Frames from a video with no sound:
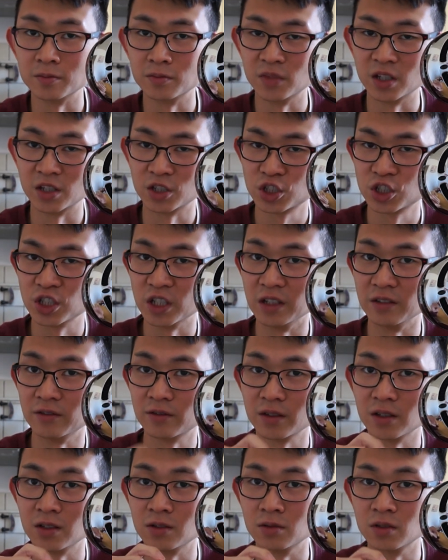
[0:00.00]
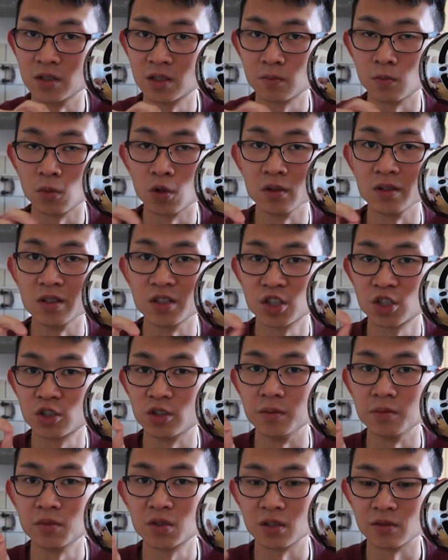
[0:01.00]
They are shaved into smaller
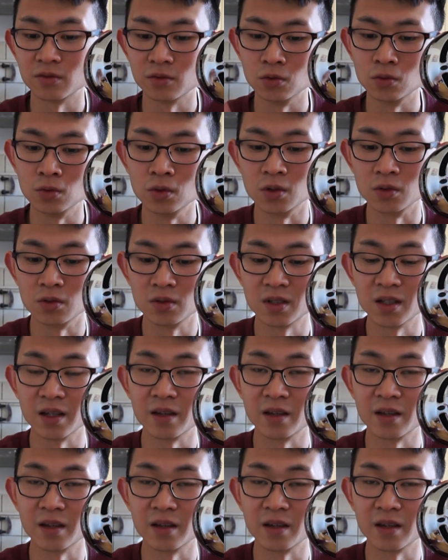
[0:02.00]
strips of noodles